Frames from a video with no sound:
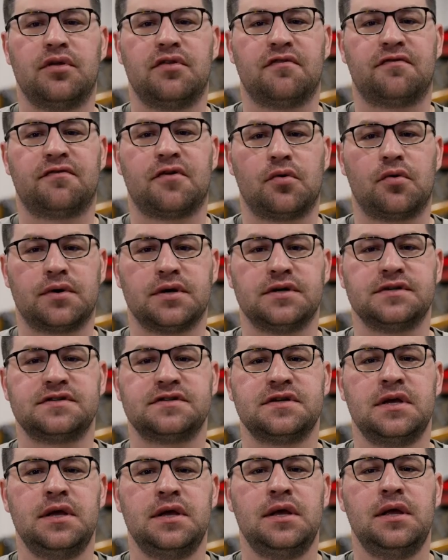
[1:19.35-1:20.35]
the
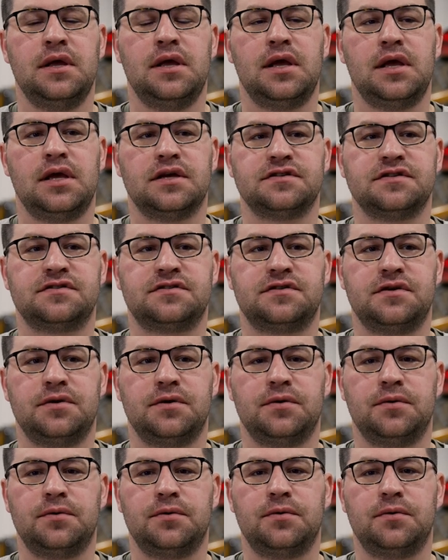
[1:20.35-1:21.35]
focus is
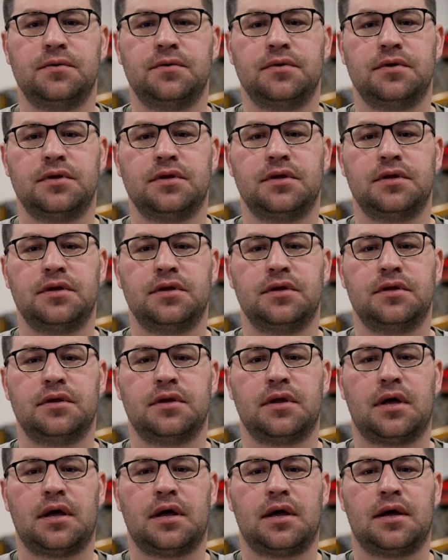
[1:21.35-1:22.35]
to,
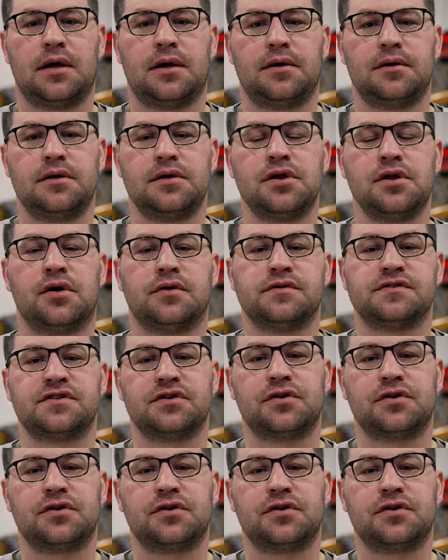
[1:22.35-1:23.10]
is to